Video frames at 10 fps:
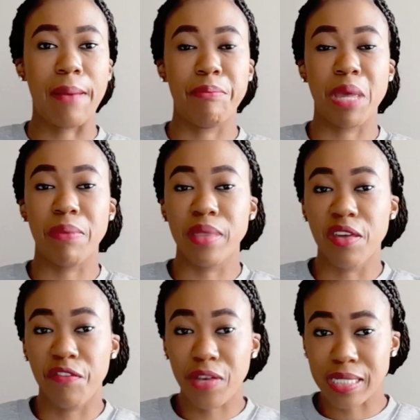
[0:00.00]
maybe the
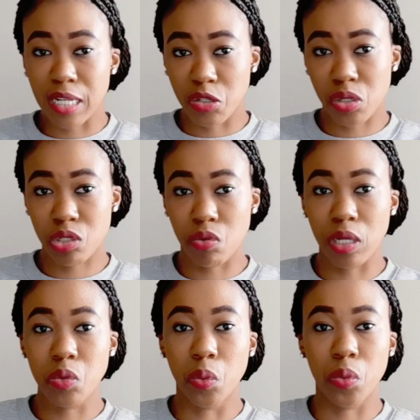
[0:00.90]
fixed interest
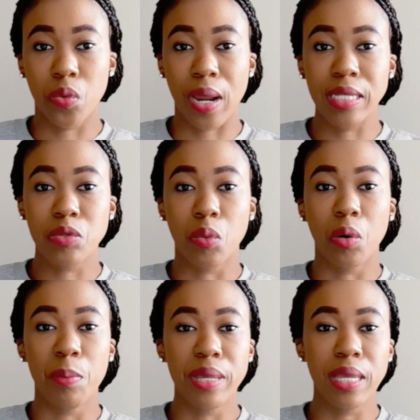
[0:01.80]
rate will
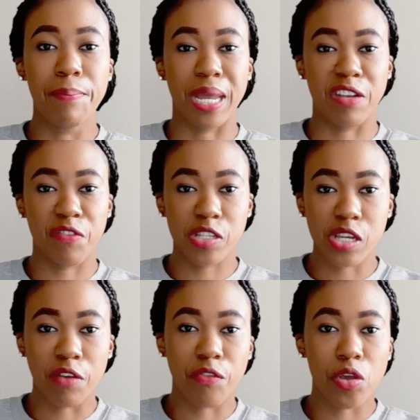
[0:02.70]
be
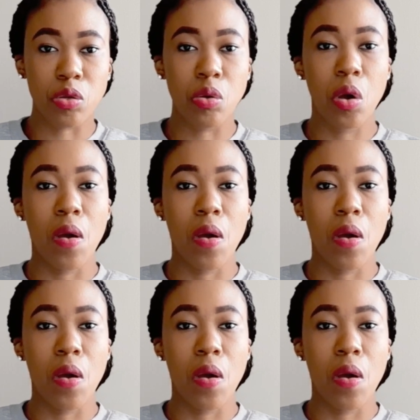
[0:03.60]
beneficial for you.